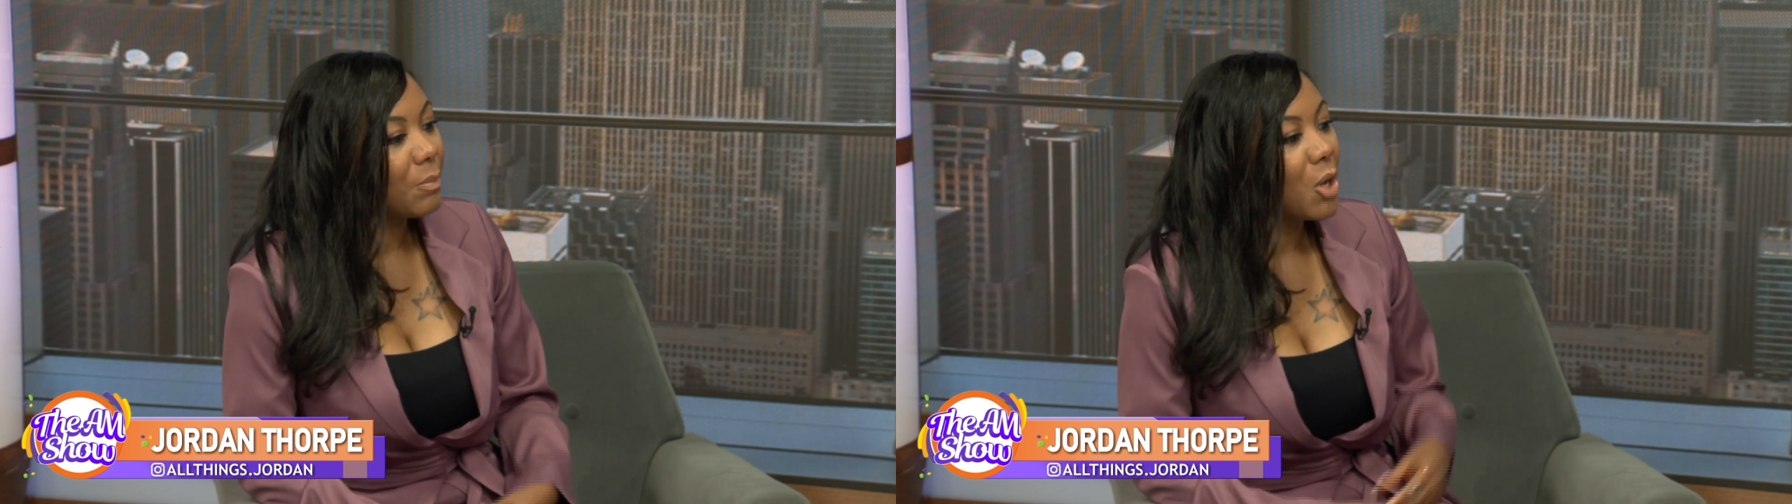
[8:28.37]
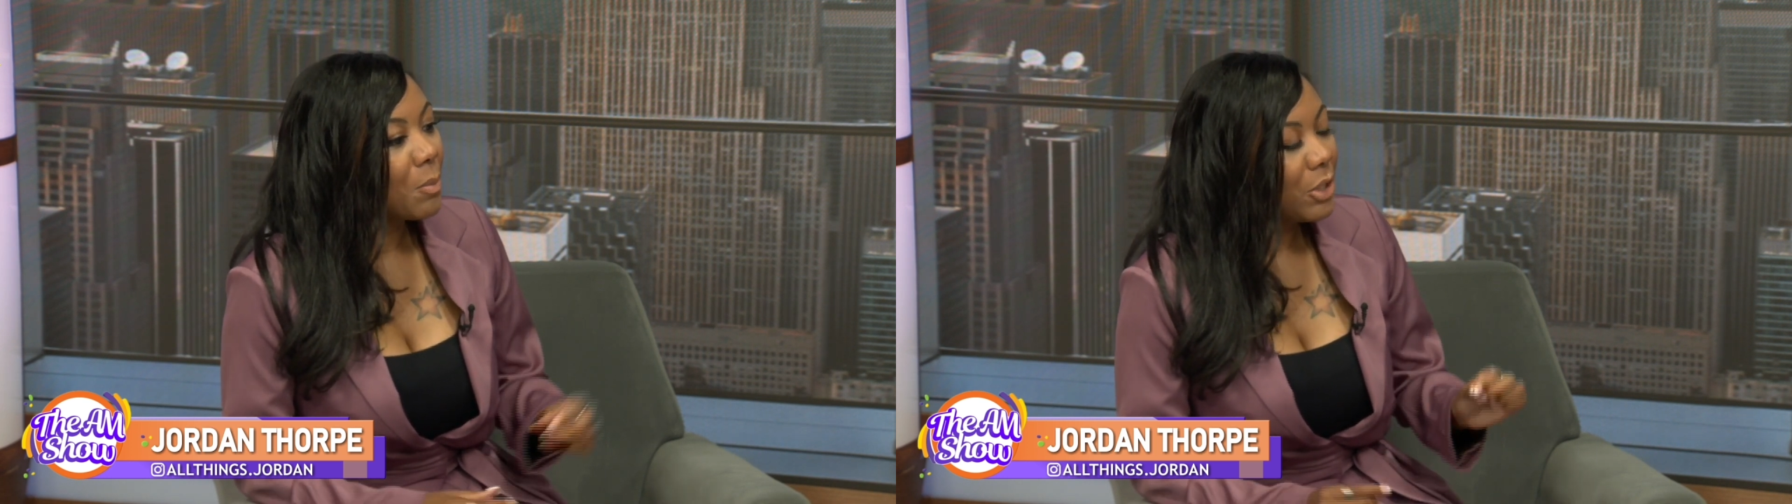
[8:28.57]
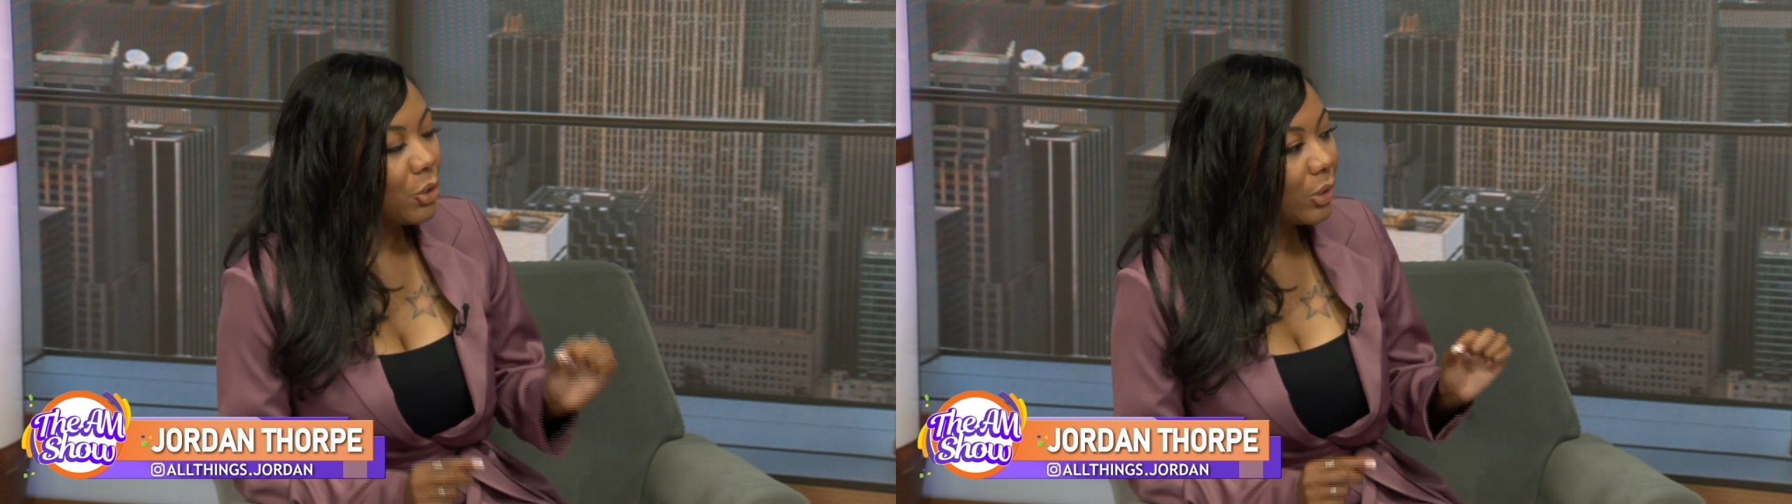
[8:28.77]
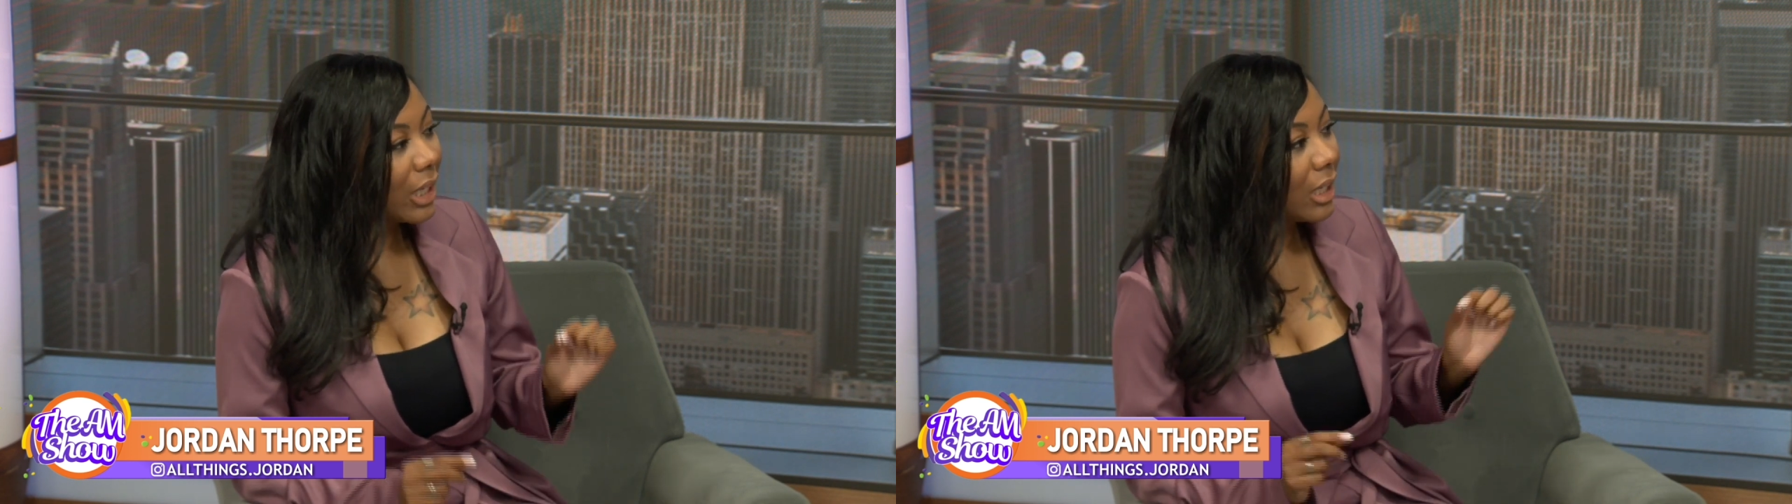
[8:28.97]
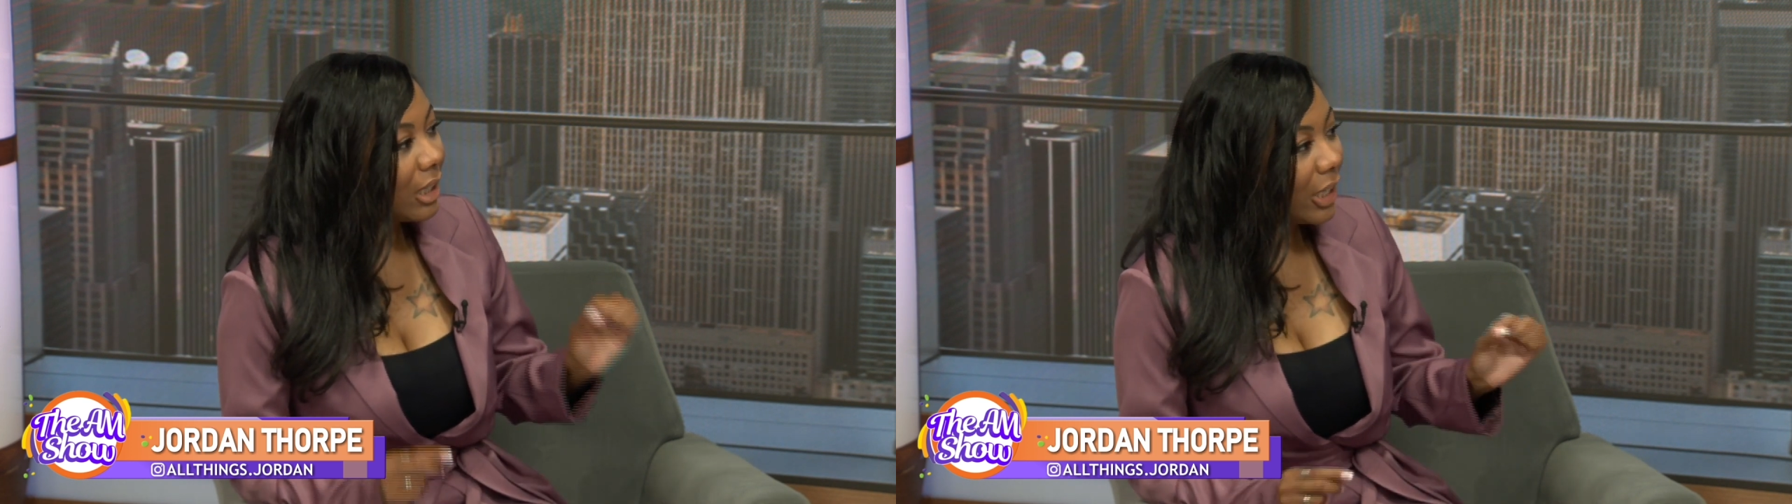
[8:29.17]
moment you
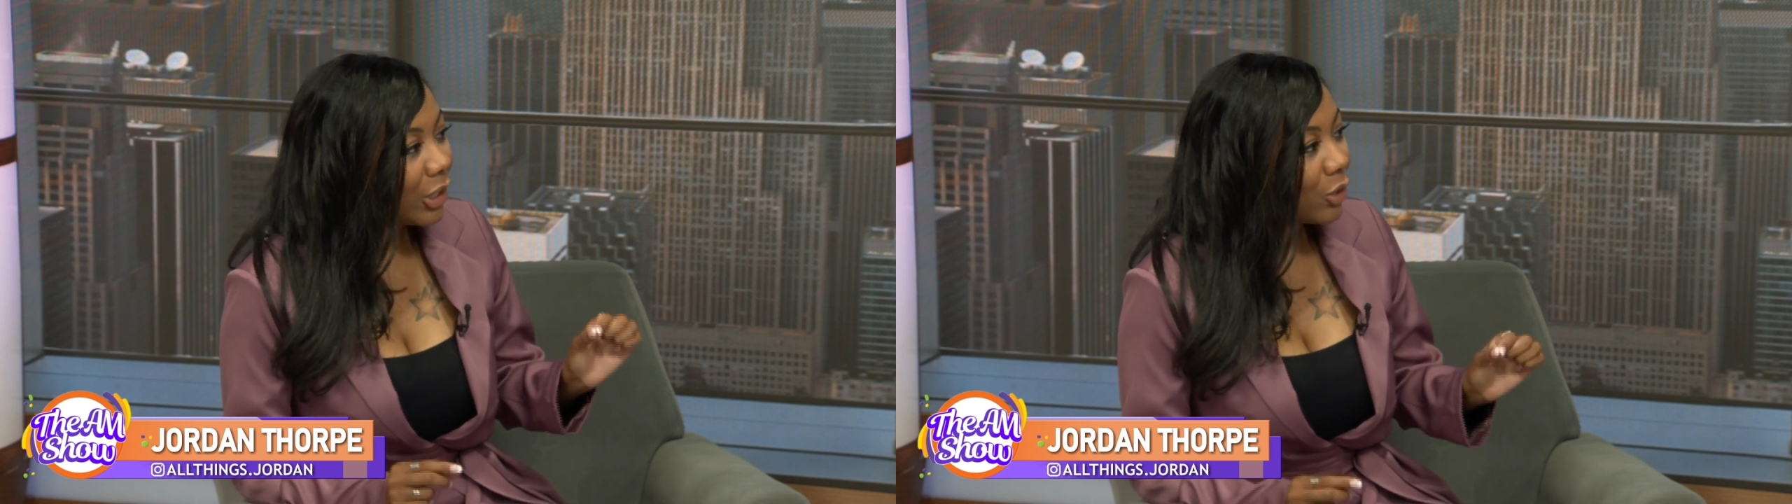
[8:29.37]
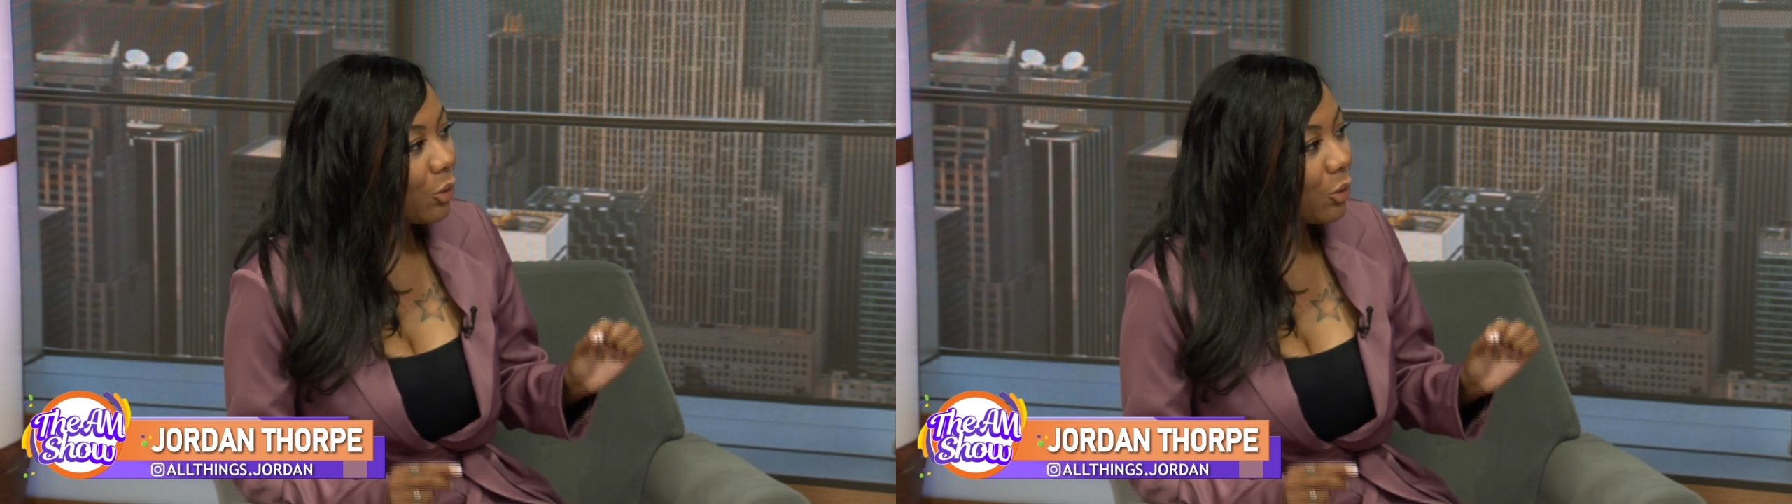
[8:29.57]
get clear